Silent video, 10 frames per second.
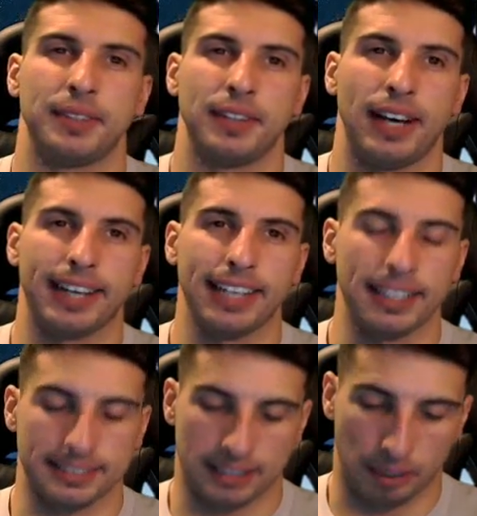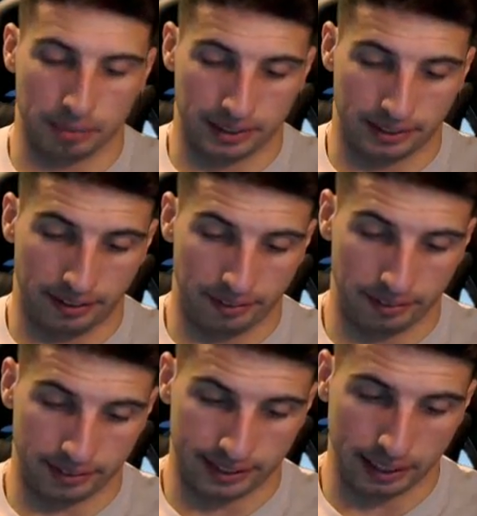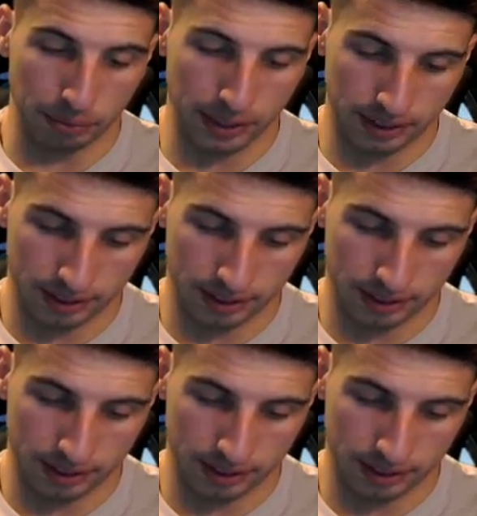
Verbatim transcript: I can't stop it here, can we?